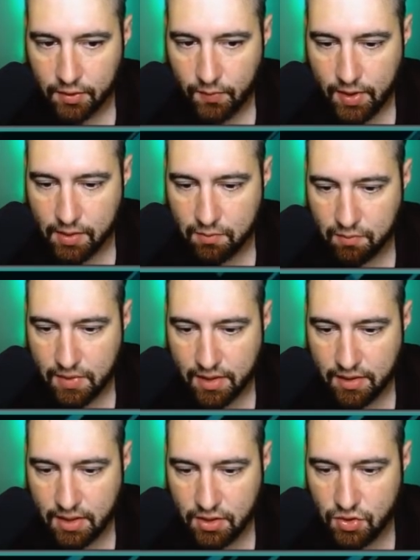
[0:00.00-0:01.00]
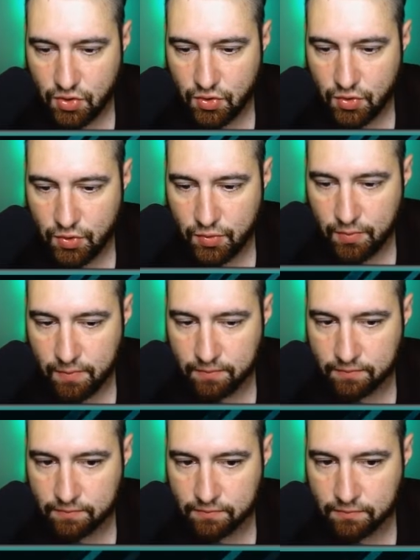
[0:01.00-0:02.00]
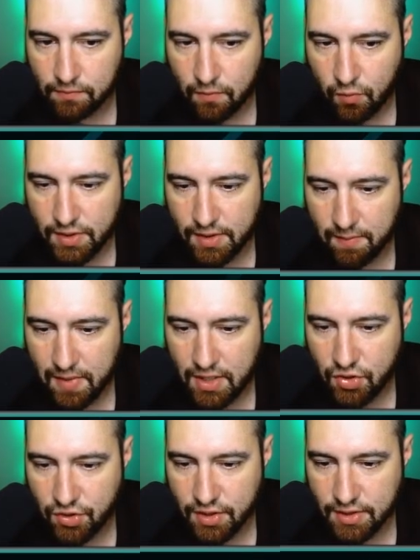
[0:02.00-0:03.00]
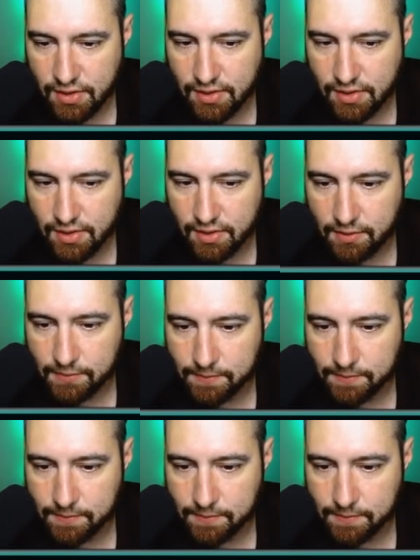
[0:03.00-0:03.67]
We can, I think, do Was it Matrix?